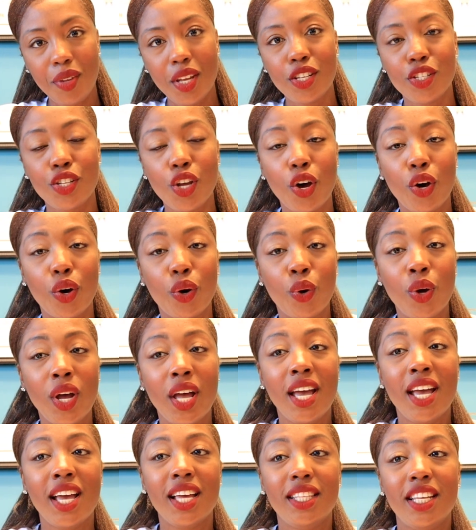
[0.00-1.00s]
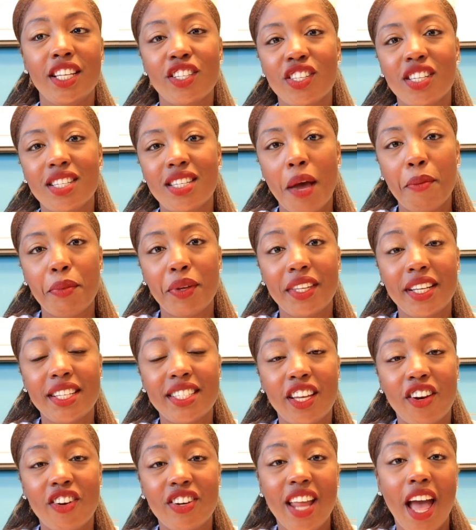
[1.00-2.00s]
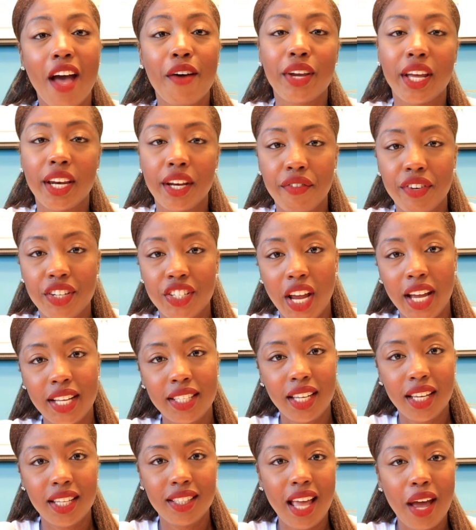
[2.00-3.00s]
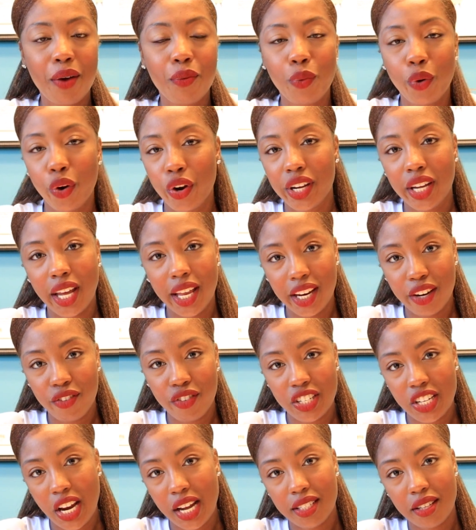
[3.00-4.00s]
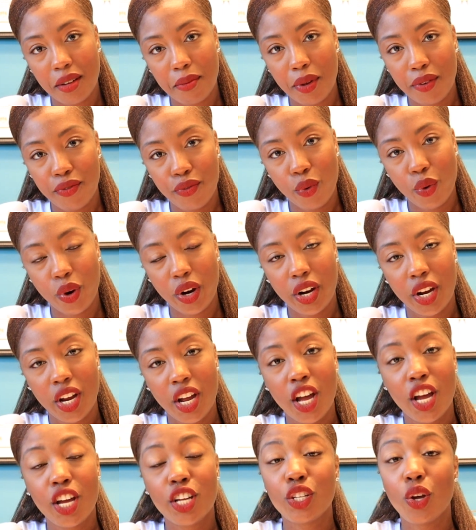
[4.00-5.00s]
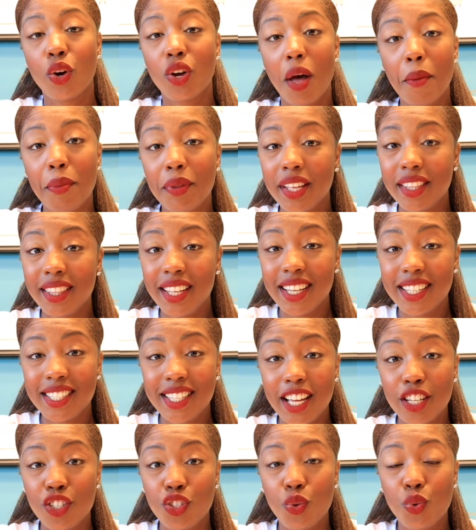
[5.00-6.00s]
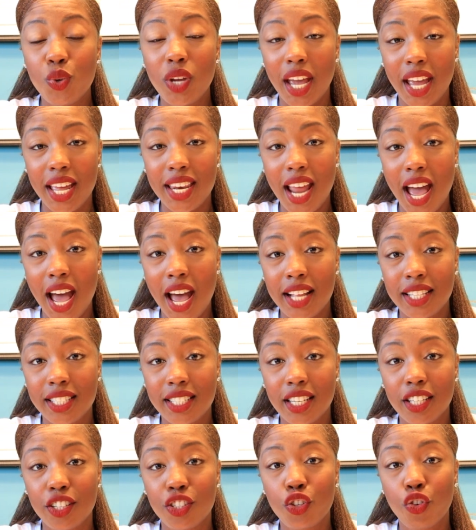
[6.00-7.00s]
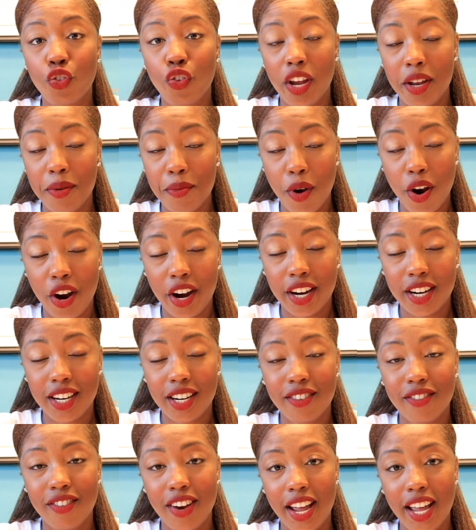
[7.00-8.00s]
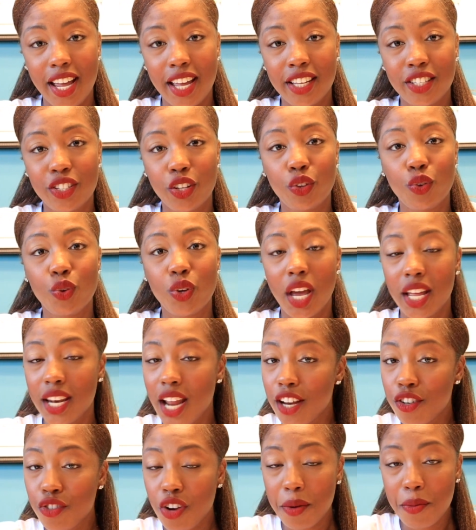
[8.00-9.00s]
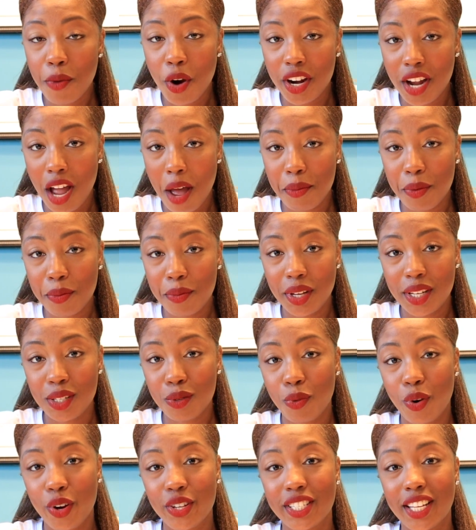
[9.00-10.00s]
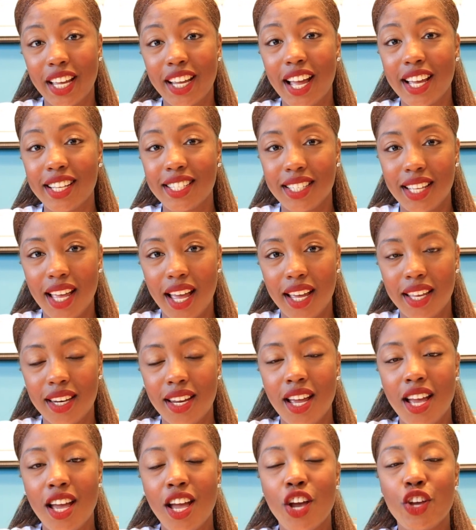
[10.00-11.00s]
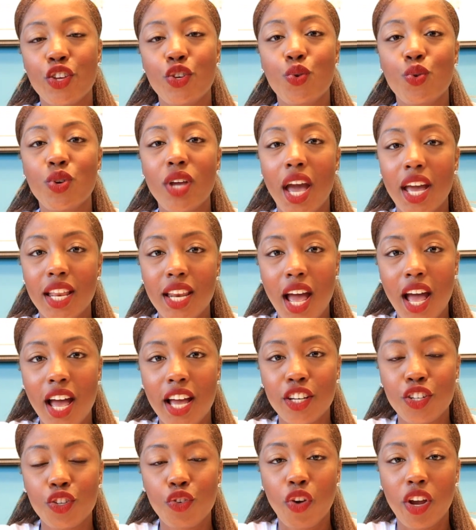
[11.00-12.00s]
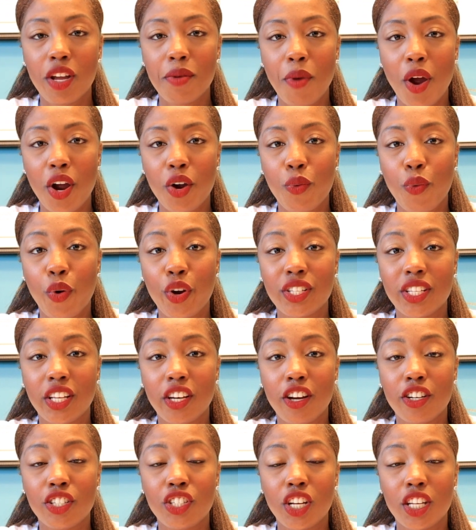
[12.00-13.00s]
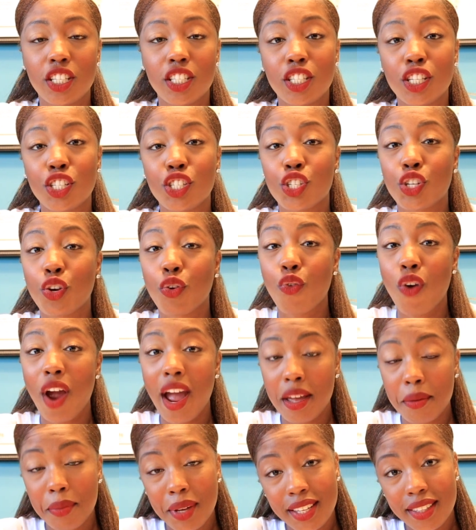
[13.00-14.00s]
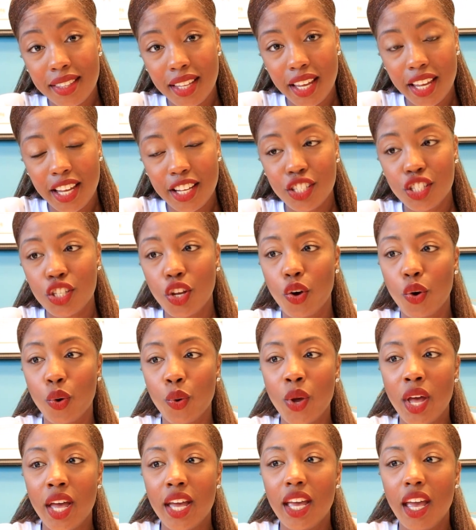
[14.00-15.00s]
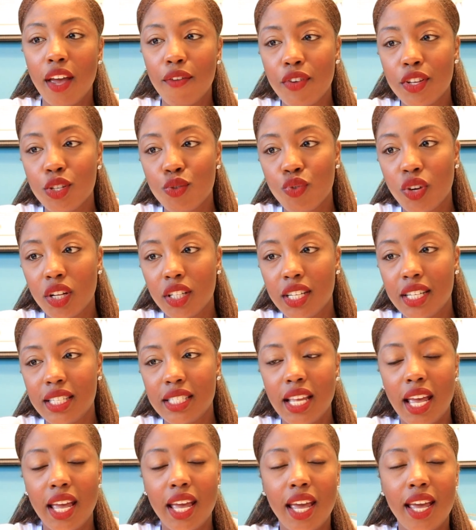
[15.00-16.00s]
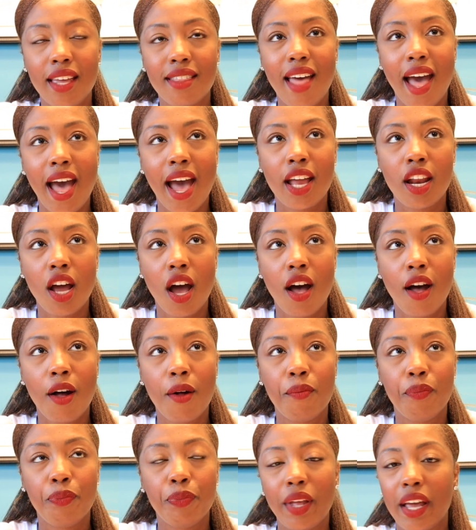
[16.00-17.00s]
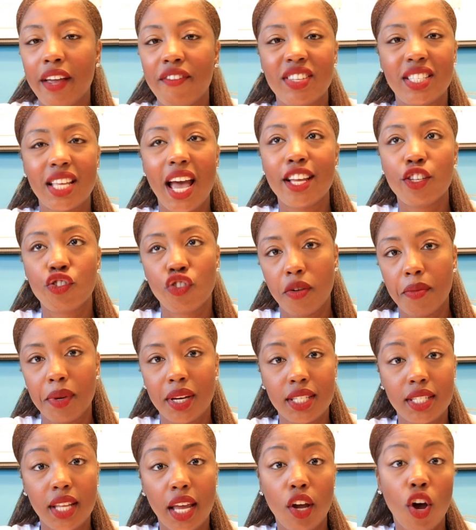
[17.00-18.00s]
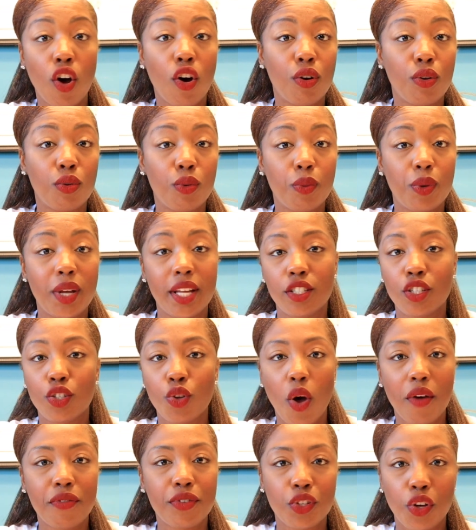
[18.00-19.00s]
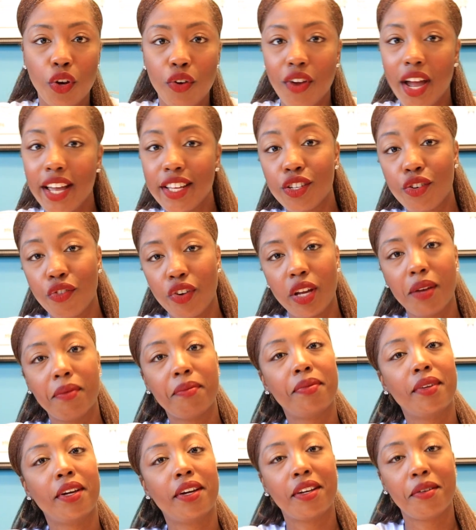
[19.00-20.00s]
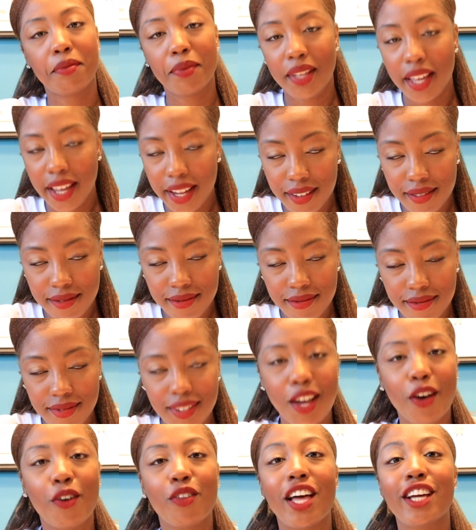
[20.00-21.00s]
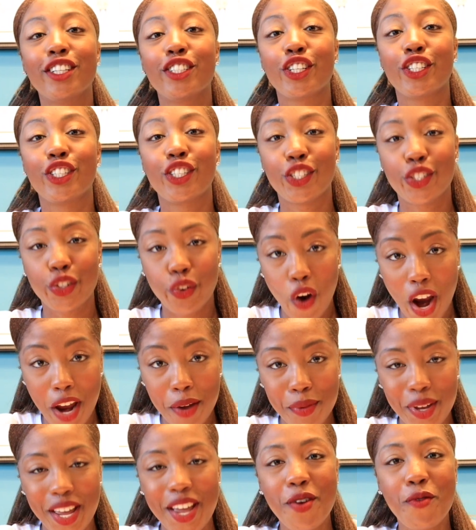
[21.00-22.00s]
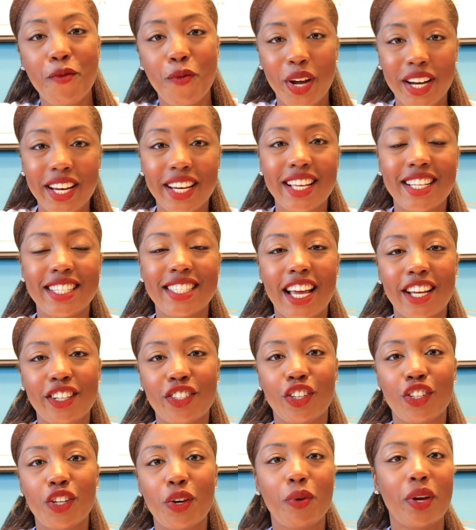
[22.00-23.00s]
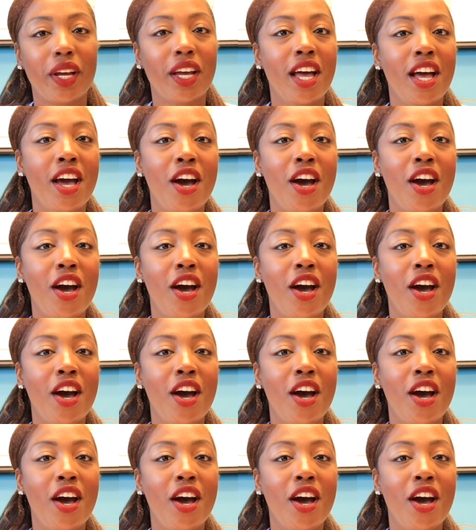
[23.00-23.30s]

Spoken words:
So these are the type of things that are now getting rejected that weren't getting rejected before. So a couple of things that you cannot trademark, right? So you cannot trademark commonplace words, like I said. You cannot trademark words that are just describing things. So if it's really saying that, if it's ice cream and it's like, oh, it's soft serve ice cream, they're going to be like, no, that's just describing what it is that you're doing.